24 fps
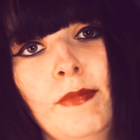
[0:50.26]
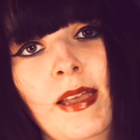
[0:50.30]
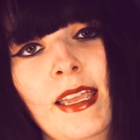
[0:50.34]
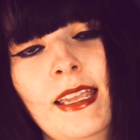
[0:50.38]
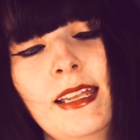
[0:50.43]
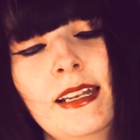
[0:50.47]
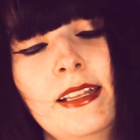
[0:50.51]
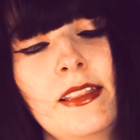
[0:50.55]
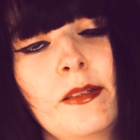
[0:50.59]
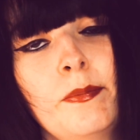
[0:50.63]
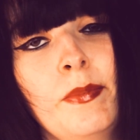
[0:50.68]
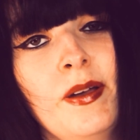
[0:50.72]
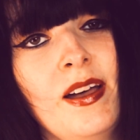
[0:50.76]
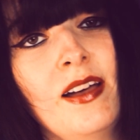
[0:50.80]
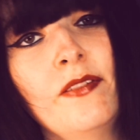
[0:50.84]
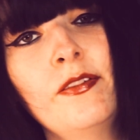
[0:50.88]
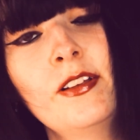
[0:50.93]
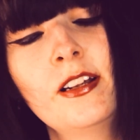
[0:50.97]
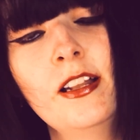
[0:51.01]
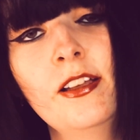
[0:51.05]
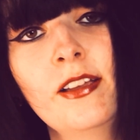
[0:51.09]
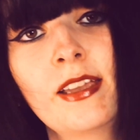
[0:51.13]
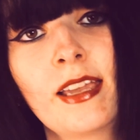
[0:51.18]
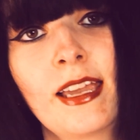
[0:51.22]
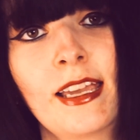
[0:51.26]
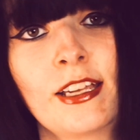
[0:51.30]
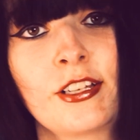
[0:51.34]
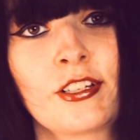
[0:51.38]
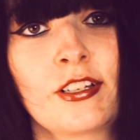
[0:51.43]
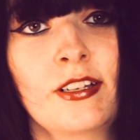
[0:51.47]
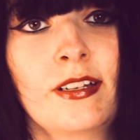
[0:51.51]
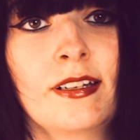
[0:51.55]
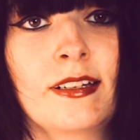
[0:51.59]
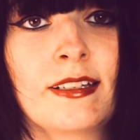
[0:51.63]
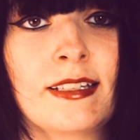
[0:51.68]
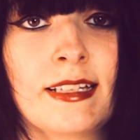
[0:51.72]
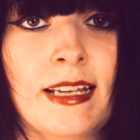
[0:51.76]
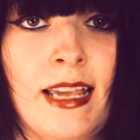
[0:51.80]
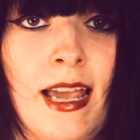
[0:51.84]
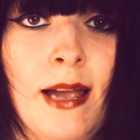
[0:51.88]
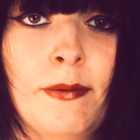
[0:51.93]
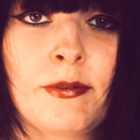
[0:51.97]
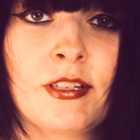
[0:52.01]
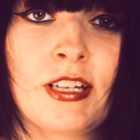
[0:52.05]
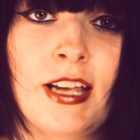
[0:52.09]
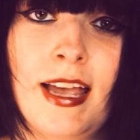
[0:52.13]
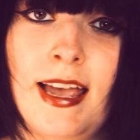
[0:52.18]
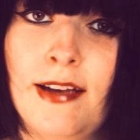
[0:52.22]
making it the perfect location to
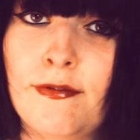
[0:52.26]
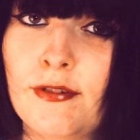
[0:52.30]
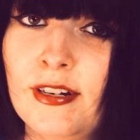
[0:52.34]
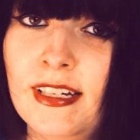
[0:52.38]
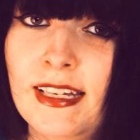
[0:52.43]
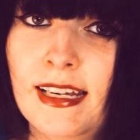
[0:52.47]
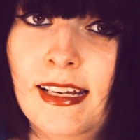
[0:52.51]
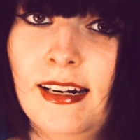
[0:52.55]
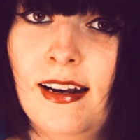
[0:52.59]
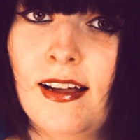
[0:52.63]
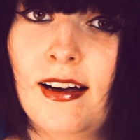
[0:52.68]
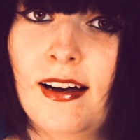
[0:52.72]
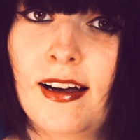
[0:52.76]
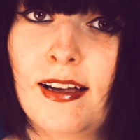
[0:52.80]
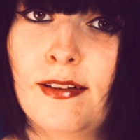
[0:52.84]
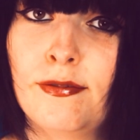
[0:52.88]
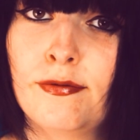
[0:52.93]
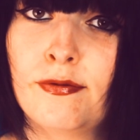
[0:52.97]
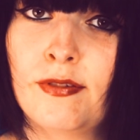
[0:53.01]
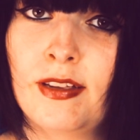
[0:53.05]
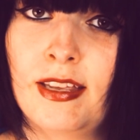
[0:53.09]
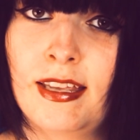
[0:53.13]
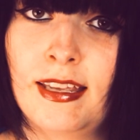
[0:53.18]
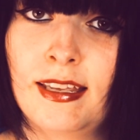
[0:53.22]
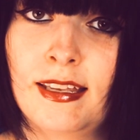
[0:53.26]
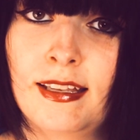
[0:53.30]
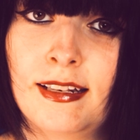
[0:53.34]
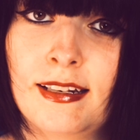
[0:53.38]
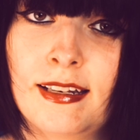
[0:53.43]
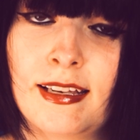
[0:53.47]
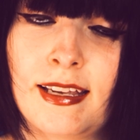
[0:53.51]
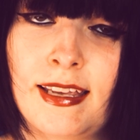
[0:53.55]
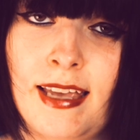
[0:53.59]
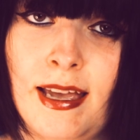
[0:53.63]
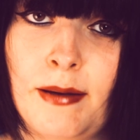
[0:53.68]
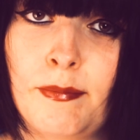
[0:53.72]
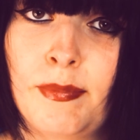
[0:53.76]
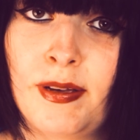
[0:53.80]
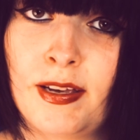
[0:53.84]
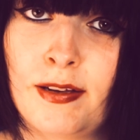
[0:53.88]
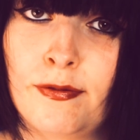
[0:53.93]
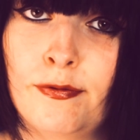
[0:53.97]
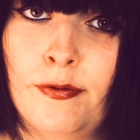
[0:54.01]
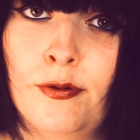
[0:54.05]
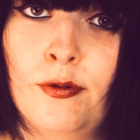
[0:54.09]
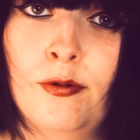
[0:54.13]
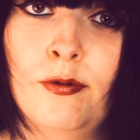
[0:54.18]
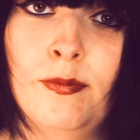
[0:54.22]
capture everyday life in Can
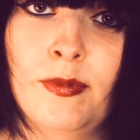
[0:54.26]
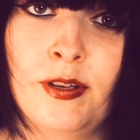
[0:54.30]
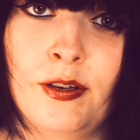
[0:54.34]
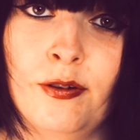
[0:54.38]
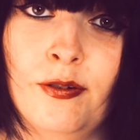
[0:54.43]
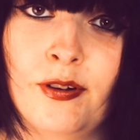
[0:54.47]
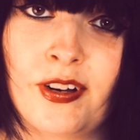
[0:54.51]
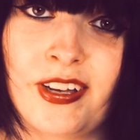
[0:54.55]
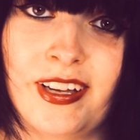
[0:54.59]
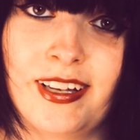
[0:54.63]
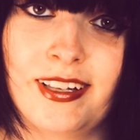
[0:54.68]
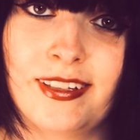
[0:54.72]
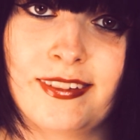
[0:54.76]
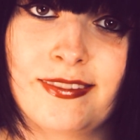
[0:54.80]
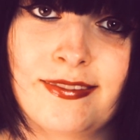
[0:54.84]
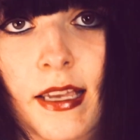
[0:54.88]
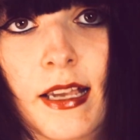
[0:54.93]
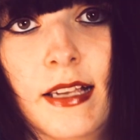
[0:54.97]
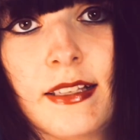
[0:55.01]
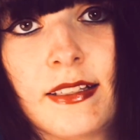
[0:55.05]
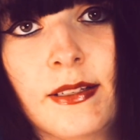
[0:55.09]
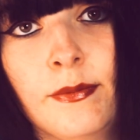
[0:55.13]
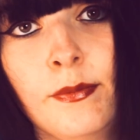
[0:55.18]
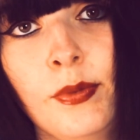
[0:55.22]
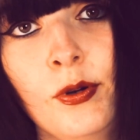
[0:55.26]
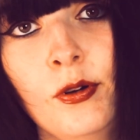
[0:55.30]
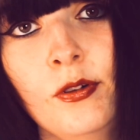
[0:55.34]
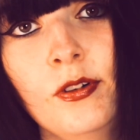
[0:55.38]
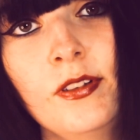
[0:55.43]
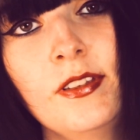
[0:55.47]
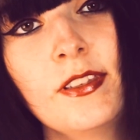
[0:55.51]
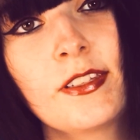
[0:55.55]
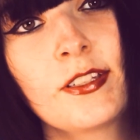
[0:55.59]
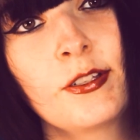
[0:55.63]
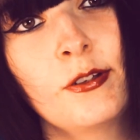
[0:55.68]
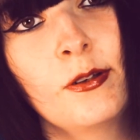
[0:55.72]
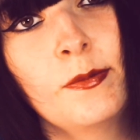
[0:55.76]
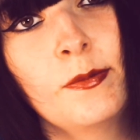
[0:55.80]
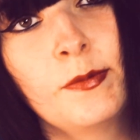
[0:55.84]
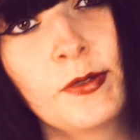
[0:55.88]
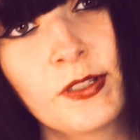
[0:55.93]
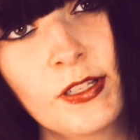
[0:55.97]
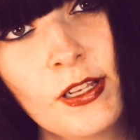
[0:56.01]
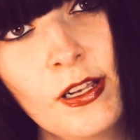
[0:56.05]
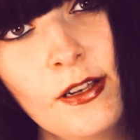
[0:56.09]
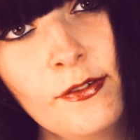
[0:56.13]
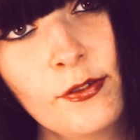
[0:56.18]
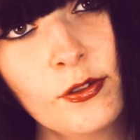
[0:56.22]
Picafort, Mallorca. It's important to
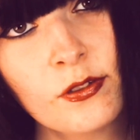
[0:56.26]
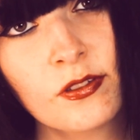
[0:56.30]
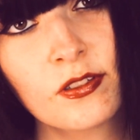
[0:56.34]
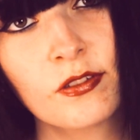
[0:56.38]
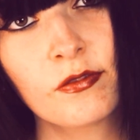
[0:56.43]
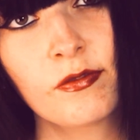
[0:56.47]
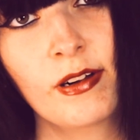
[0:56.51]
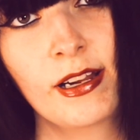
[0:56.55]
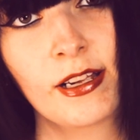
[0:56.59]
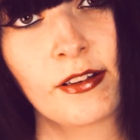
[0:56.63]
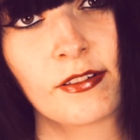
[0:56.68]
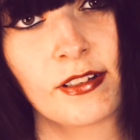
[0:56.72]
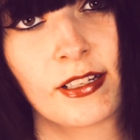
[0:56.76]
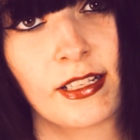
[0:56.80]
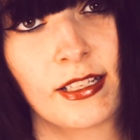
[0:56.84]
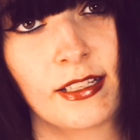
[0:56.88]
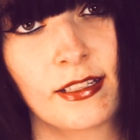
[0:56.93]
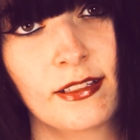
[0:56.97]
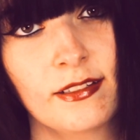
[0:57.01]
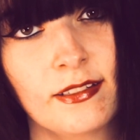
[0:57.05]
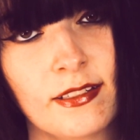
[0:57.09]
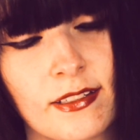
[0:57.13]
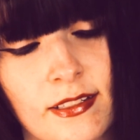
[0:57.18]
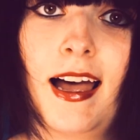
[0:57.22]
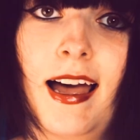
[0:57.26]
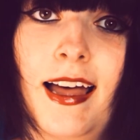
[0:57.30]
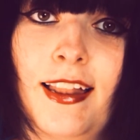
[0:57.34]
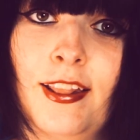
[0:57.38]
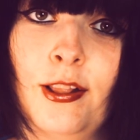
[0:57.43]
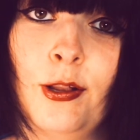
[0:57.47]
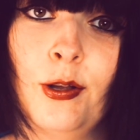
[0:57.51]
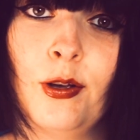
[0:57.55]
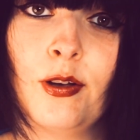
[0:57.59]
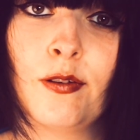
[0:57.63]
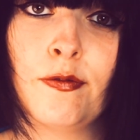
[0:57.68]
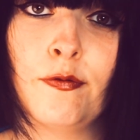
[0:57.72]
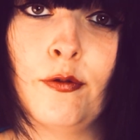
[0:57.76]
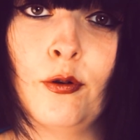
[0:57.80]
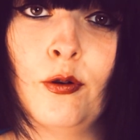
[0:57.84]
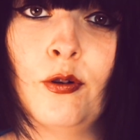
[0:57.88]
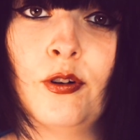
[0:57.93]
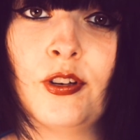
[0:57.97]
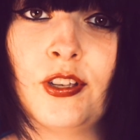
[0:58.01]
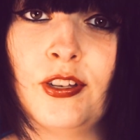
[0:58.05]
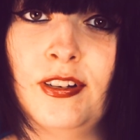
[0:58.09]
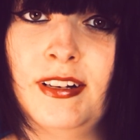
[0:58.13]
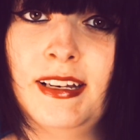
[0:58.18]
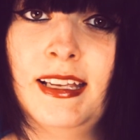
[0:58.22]
observe your surroundings and look
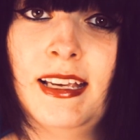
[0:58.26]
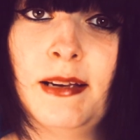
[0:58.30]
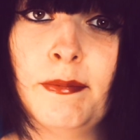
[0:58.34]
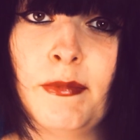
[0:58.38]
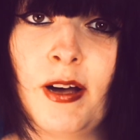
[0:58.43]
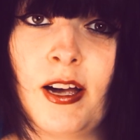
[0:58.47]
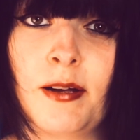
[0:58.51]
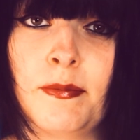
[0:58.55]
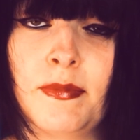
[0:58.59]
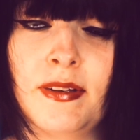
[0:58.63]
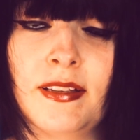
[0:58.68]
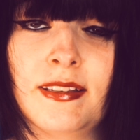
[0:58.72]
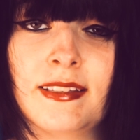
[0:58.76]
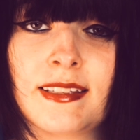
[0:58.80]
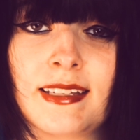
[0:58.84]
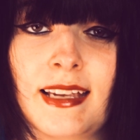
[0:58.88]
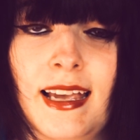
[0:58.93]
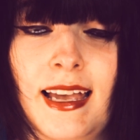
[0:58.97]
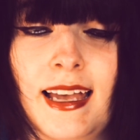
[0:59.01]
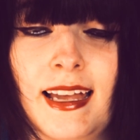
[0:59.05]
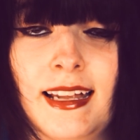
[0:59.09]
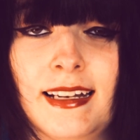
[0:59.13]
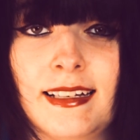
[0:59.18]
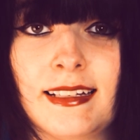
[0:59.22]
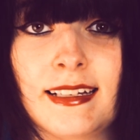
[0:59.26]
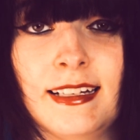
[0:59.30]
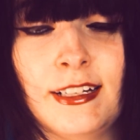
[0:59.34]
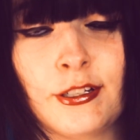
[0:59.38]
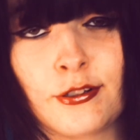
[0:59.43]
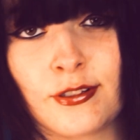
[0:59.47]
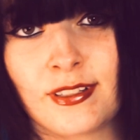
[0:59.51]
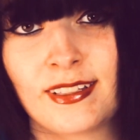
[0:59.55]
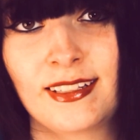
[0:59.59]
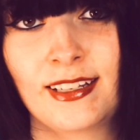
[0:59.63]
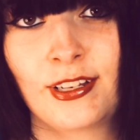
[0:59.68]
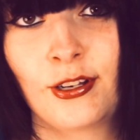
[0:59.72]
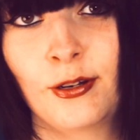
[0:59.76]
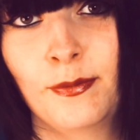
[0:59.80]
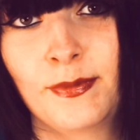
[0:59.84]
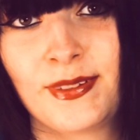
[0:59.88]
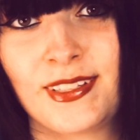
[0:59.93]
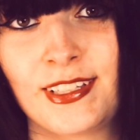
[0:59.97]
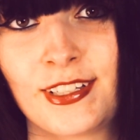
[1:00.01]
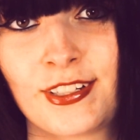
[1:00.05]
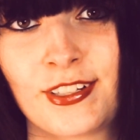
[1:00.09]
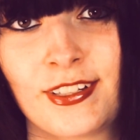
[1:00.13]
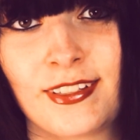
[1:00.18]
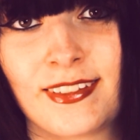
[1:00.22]
for unique moments and interesting
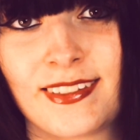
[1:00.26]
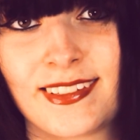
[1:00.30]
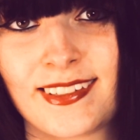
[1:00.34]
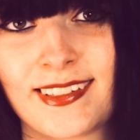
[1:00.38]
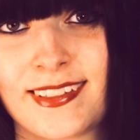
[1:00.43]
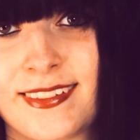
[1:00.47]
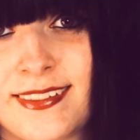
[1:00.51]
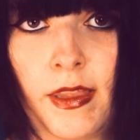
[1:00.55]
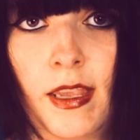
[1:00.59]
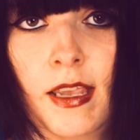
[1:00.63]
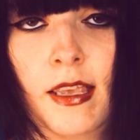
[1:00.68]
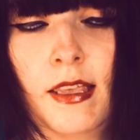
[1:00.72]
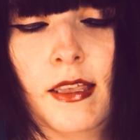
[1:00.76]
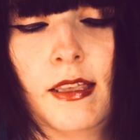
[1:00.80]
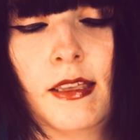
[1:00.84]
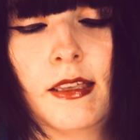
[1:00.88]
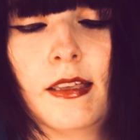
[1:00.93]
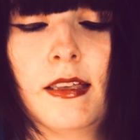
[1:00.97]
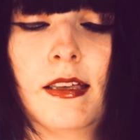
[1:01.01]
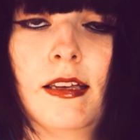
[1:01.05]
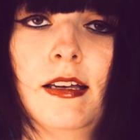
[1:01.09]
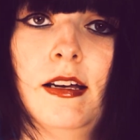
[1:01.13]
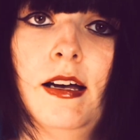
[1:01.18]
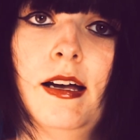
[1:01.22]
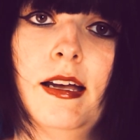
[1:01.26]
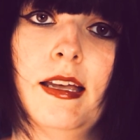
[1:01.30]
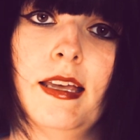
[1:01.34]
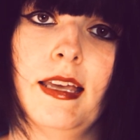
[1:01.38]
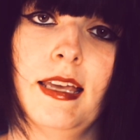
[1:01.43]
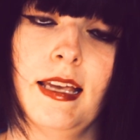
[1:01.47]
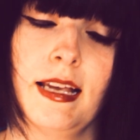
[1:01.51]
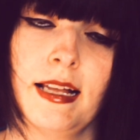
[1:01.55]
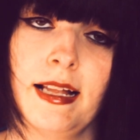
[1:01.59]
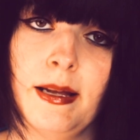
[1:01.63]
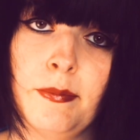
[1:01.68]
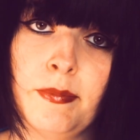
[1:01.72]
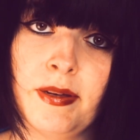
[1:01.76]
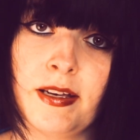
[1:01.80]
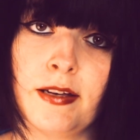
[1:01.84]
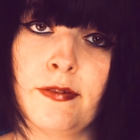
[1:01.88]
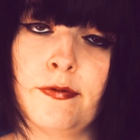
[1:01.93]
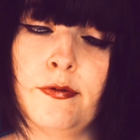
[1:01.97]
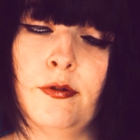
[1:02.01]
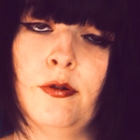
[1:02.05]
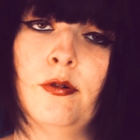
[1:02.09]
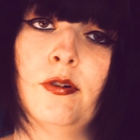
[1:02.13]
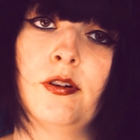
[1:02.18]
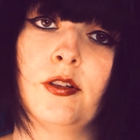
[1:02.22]
compositions. In Can
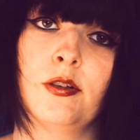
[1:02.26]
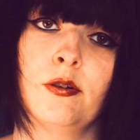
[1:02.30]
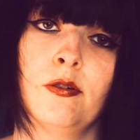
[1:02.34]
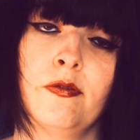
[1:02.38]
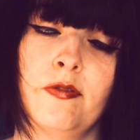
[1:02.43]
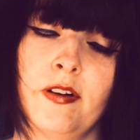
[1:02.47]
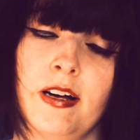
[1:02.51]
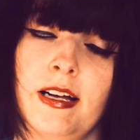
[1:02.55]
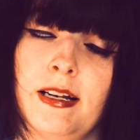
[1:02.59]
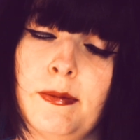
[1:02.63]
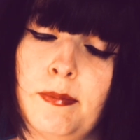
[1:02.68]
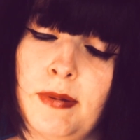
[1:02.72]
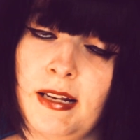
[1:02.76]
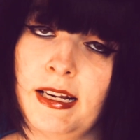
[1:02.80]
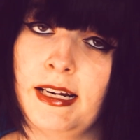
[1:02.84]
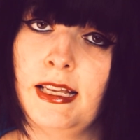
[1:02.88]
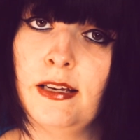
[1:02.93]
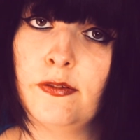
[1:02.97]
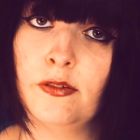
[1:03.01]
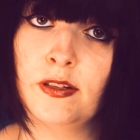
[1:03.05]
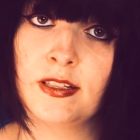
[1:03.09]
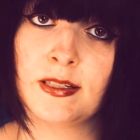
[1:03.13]
Picafort, you'll find plenty of